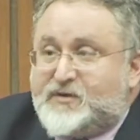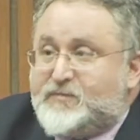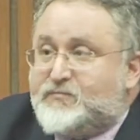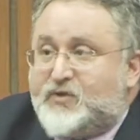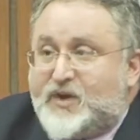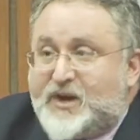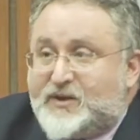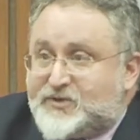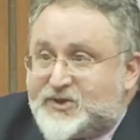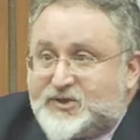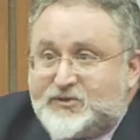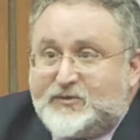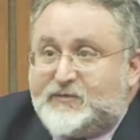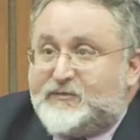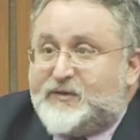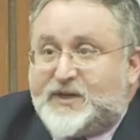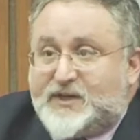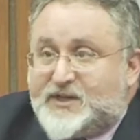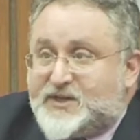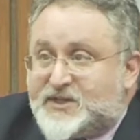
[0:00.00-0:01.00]
browser of
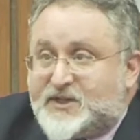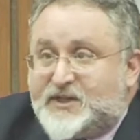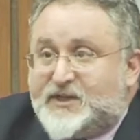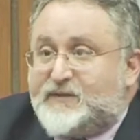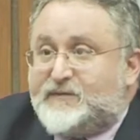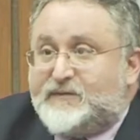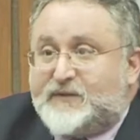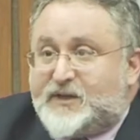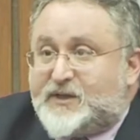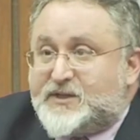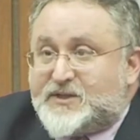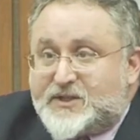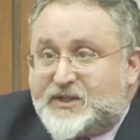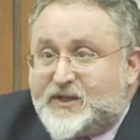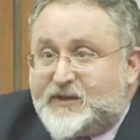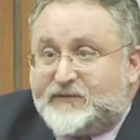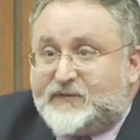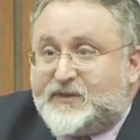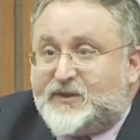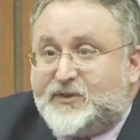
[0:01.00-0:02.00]
any significance
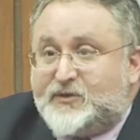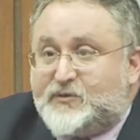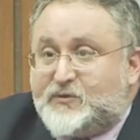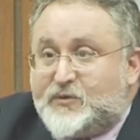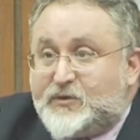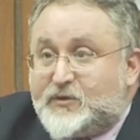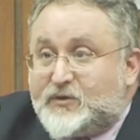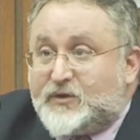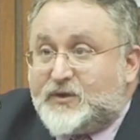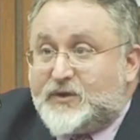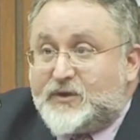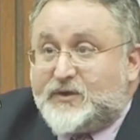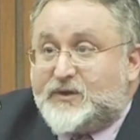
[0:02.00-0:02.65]
left in the world,